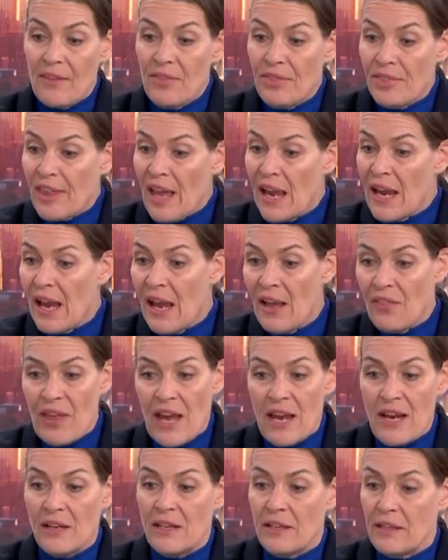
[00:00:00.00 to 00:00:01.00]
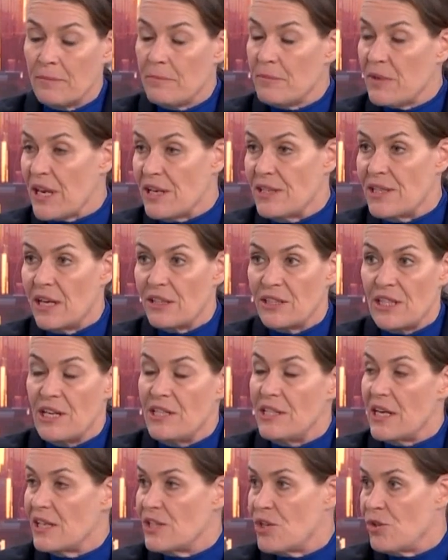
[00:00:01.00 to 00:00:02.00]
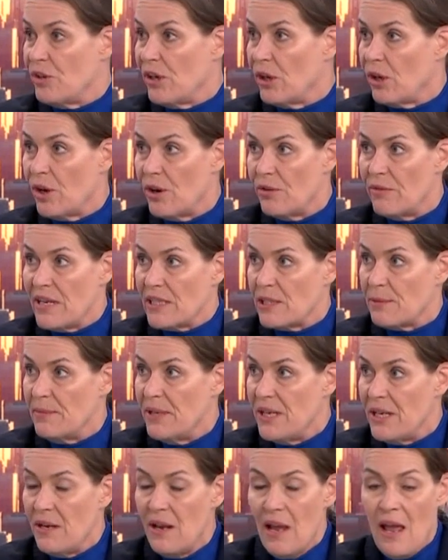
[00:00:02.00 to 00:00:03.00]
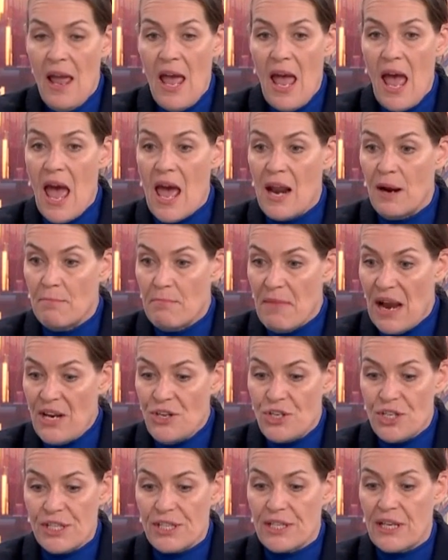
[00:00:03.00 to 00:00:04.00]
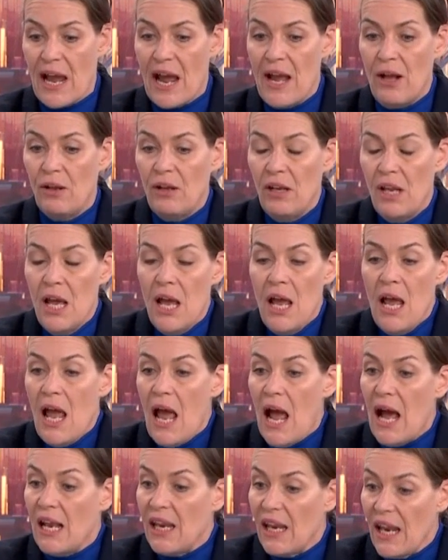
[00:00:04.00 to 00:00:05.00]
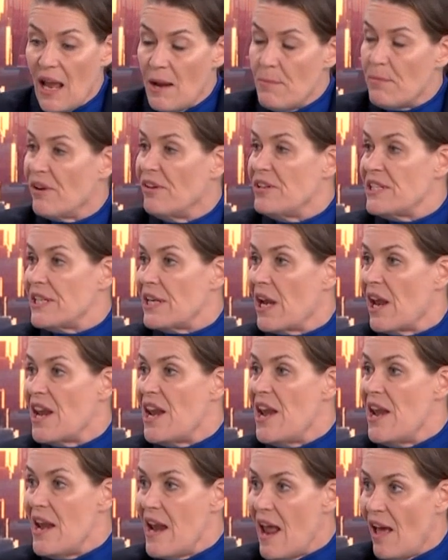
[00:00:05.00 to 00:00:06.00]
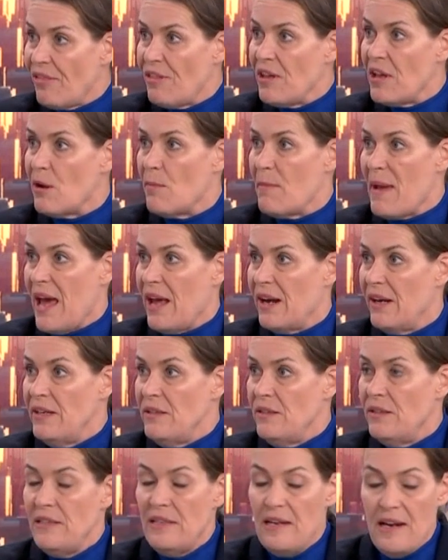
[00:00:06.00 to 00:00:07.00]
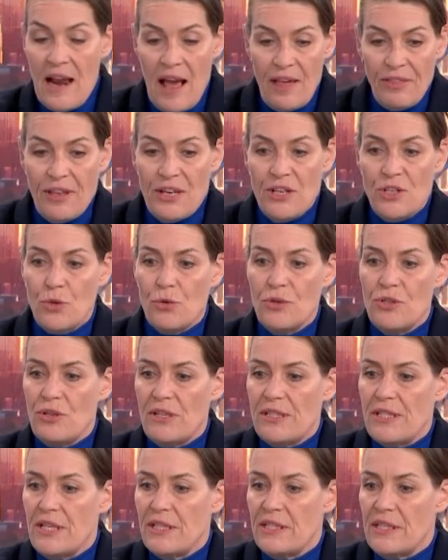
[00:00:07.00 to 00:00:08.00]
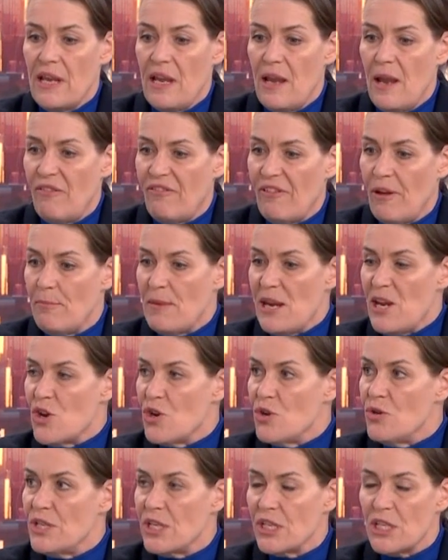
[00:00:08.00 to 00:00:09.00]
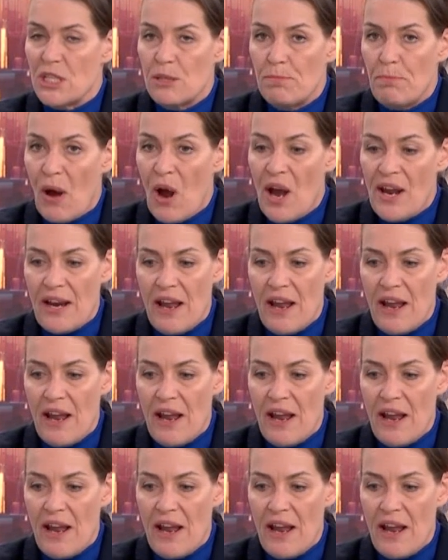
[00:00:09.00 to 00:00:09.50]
They conduct industrial harassment at a major scale. Labor has done nothing about it, nothing to address the CFMEU, despite